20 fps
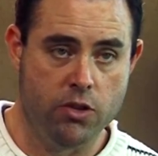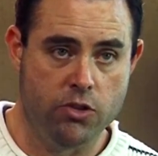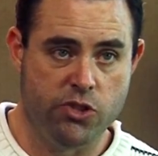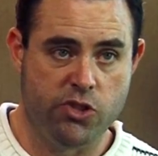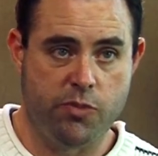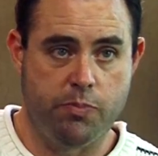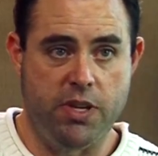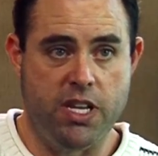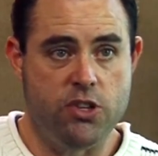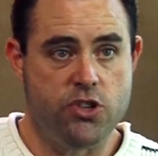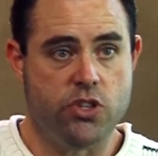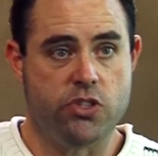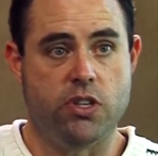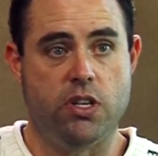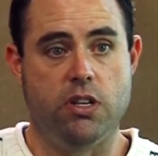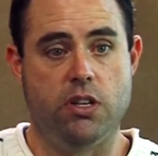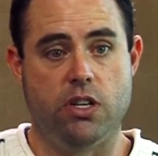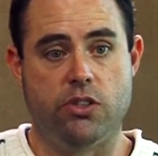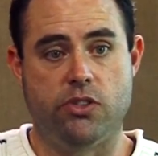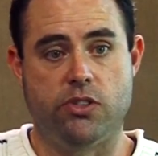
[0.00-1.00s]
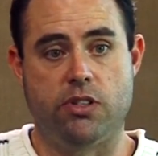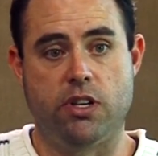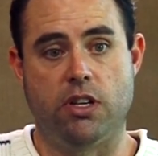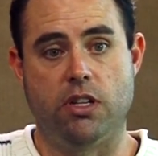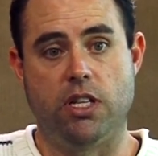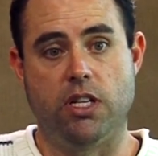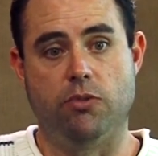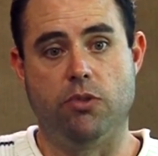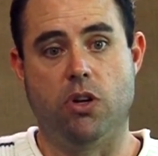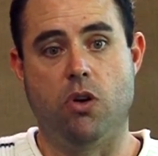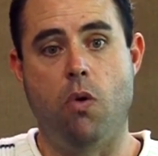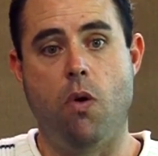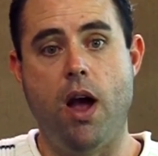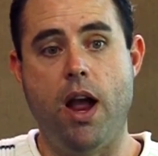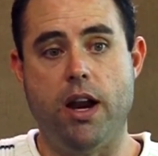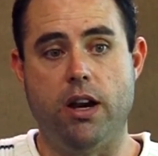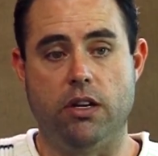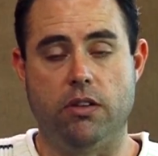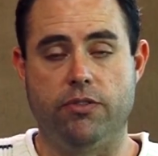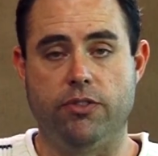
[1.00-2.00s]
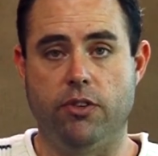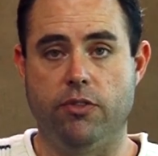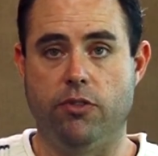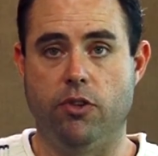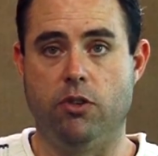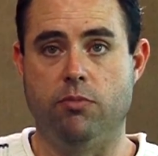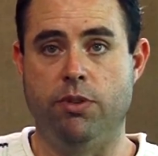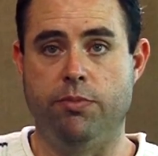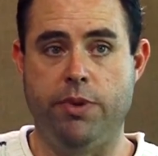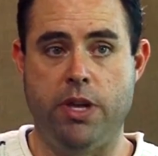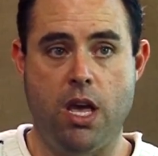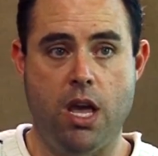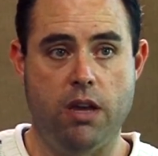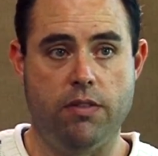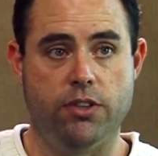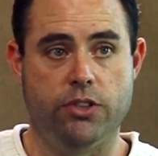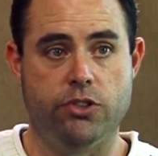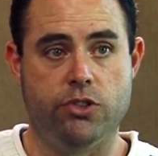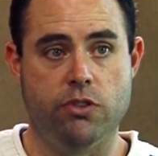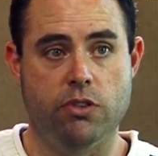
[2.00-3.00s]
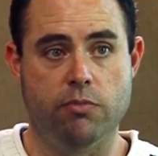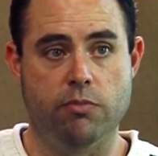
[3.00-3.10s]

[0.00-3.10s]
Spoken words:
Speech isn't necessarily required for verbal behavior to